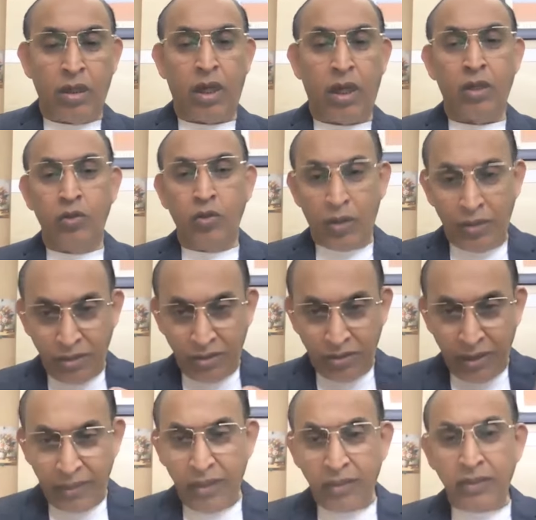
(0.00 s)
Are you
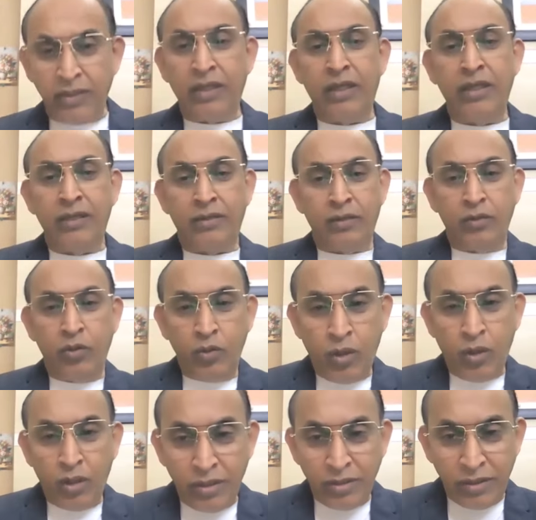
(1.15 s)
understanding the case? Do you
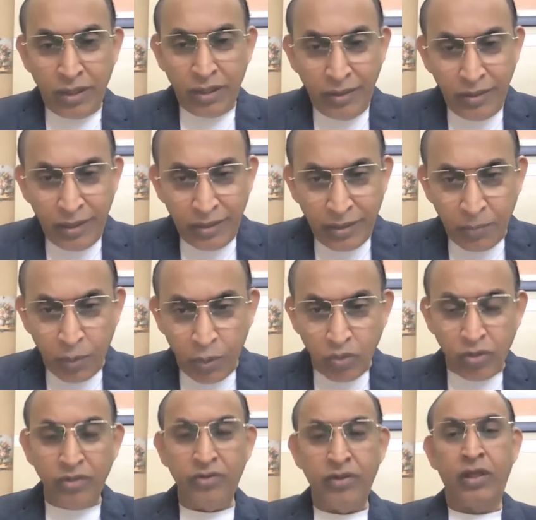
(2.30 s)
understand the data
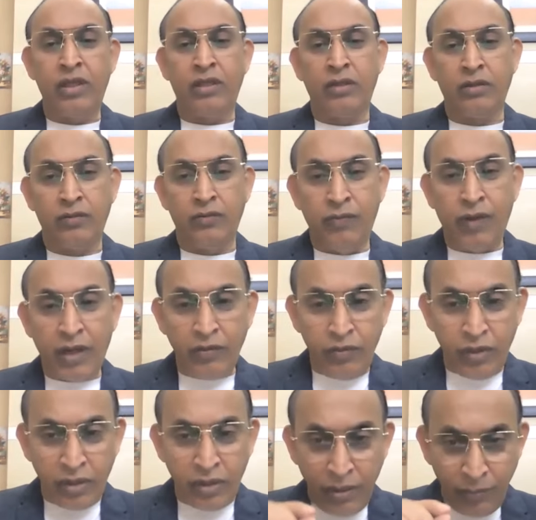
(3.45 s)
processing? Why
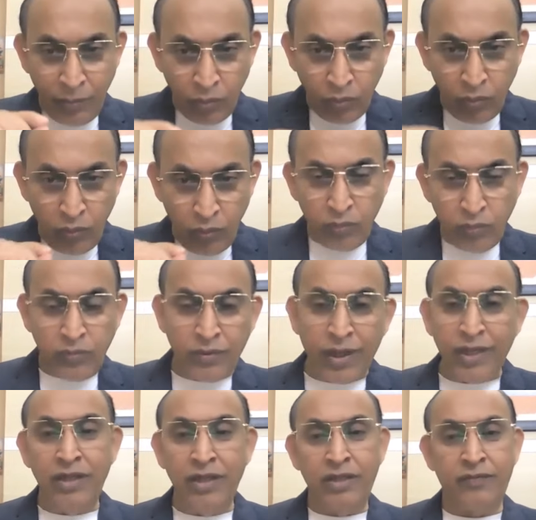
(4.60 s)
we came to
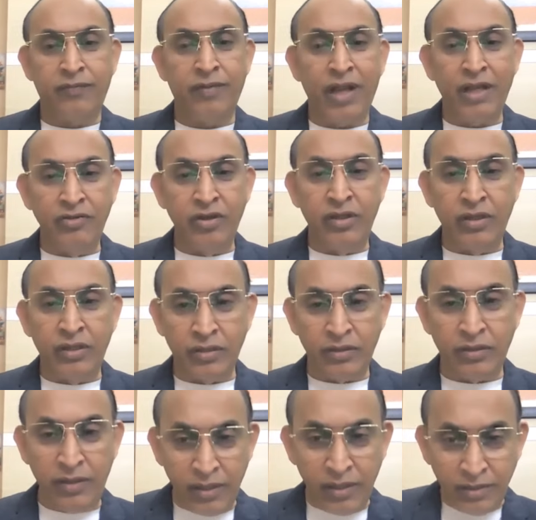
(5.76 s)
Salix fragilis?
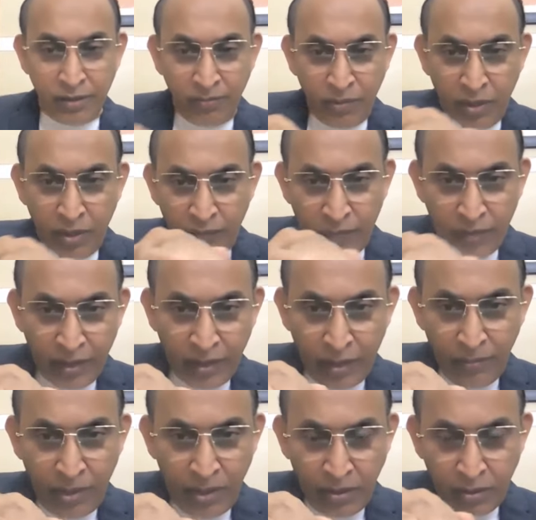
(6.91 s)
There is something
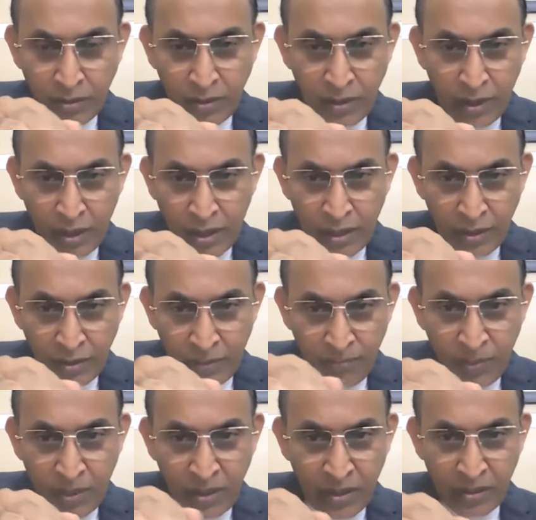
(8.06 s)
fundamental at the
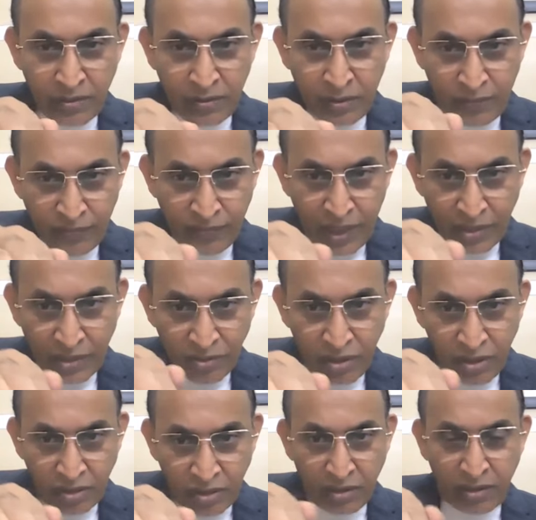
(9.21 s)
base of
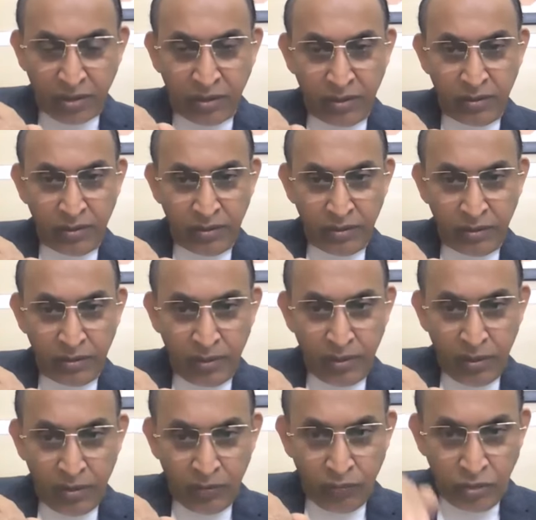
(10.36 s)
fragility,
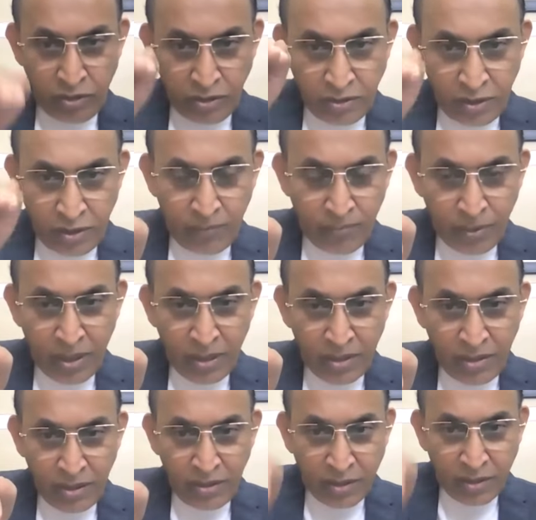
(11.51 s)
which is
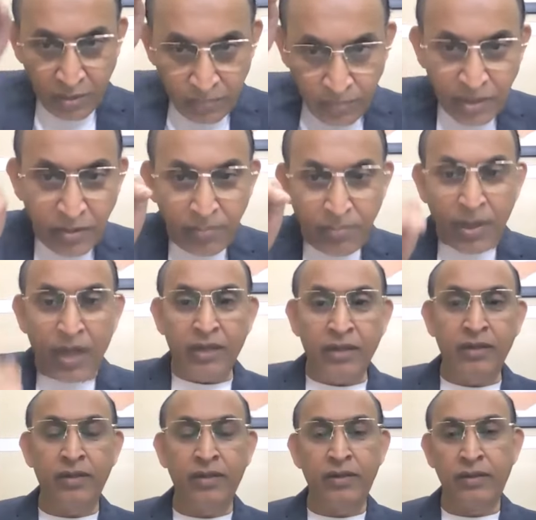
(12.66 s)
represented by the plant.